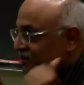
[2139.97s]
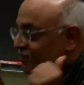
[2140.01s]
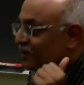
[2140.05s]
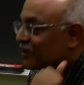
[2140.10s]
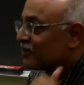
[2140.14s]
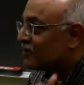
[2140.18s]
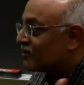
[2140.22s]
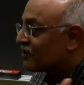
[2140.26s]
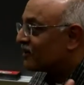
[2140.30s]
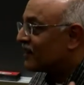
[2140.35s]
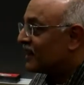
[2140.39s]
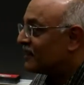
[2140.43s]
the
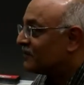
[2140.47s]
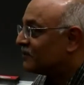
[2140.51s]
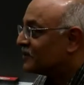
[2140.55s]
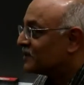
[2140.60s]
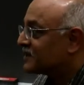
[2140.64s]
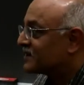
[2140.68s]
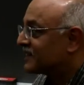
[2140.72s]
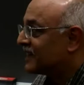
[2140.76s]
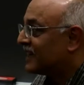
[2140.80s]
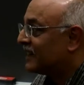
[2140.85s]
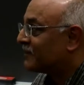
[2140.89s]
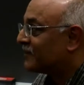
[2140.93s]
program
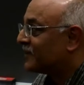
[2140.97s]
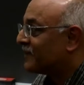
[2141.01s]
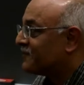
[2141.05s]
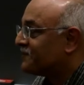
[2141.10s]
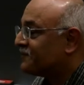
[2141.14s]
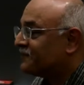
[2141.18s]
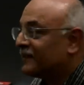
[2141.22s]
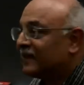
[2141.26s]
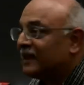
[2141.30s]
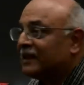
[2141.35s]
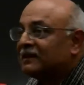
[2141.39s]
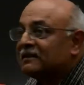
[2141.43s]
was kept.
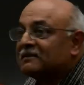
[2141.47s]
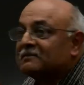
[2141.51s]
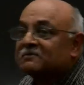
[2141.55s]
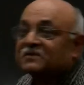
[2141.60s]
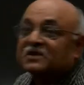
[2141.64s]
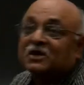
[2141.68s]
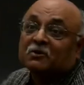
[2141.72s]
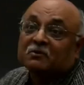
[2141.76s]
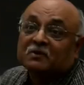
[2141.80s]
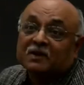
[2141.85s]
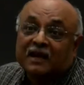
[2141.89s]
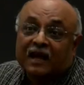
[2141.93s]

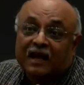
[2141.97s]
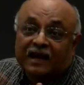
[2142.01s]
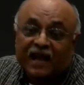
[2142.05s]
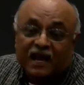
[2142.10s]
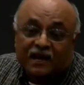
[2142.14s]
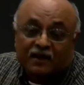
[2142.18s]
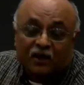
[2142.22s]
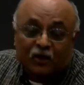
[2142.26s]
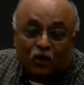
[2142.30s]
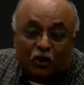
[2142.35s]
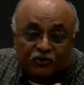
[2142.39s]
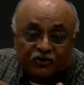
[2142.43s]
So
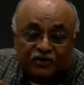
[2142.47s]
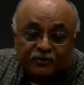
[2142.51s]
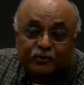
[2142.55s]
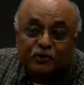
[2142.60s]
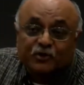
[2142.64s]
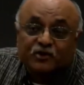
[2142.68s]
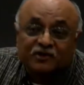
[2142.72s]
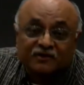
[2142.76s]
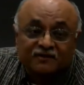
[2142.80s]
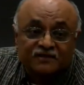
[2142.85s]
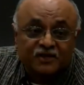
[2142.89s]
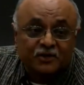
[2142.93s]
again,
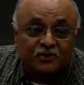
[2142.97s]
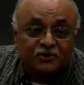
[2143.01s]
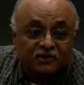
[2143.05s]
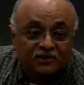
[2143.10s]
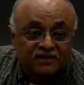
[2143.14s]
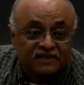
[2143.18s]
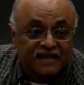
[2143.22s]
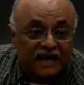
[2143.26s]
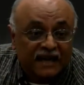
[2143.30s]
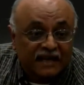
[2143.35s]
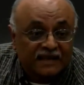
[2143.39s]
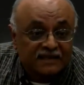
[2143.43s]
contribution of social
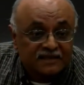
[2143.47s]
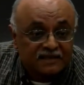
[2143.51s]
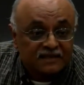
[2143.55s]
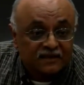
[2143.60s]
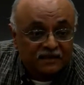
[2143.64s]
science,